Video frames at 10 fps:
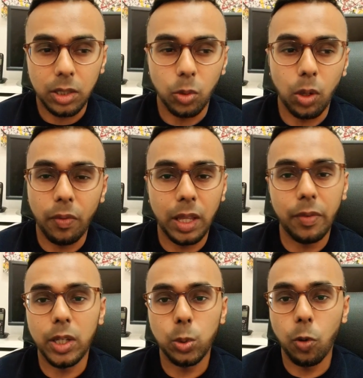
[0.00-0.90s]
So rather than
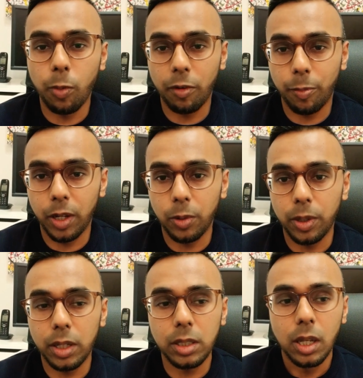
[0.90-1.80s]
having a 12-month
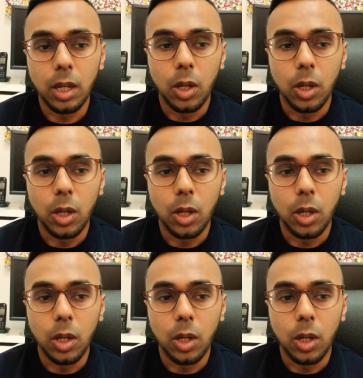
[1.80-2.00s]
period,